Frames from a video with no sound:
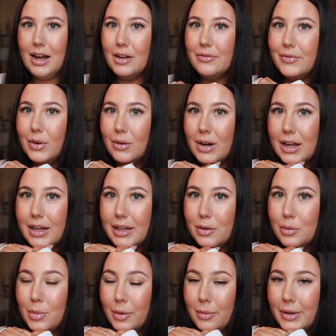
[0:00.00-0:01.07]
I feel like it
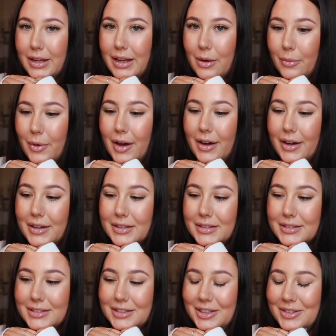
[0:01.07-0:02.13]
will probably get
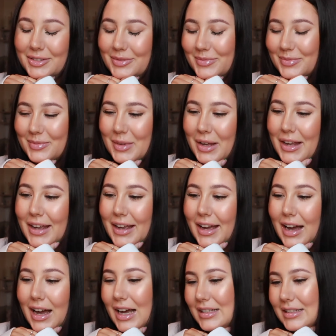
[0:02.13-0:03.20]
worse
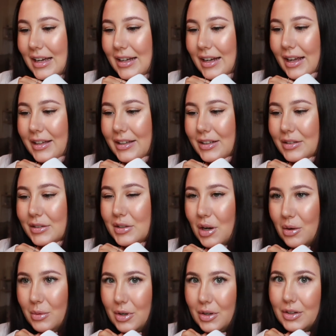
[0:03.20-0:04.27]
as I, like,
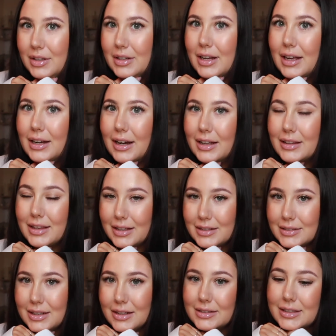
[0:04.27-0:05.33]
go on and, like,
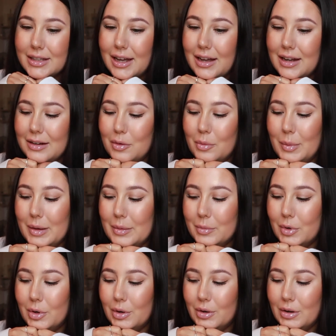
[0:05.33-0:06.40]
things start to get a little bit
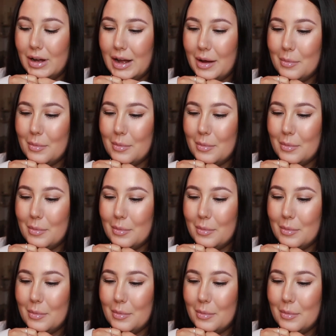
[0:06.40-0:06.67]
more